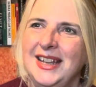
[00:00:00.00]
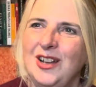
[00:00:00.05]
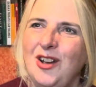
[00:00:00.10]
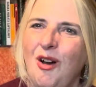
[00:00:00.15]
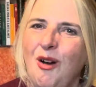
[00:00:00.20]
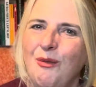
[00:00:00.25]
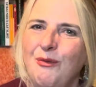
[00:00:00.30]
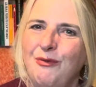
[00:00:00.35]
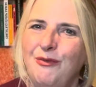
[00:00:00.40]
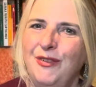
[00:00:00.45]

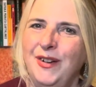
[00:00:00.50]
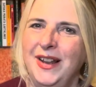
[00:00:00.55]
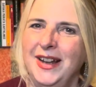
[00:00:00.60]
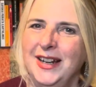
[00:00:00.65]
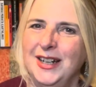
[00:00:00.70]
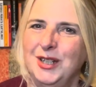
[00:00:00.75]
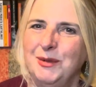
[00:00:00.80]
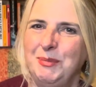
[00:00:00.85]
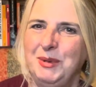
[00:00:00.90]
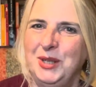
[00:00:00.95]

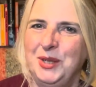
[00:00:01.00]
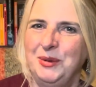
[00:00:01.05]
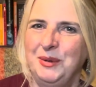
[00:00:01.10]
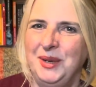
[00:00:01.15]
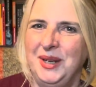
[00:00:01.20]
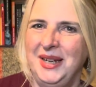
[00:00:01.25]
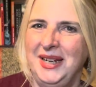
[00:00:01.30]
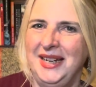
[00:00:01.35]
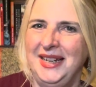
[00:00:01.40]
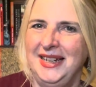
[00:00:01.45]
conflict
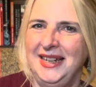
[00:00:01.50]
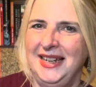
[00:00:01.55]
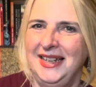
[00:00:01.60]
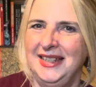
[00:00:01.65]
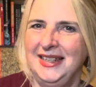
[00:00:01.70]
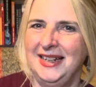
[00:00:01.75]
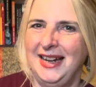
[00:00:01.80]
between his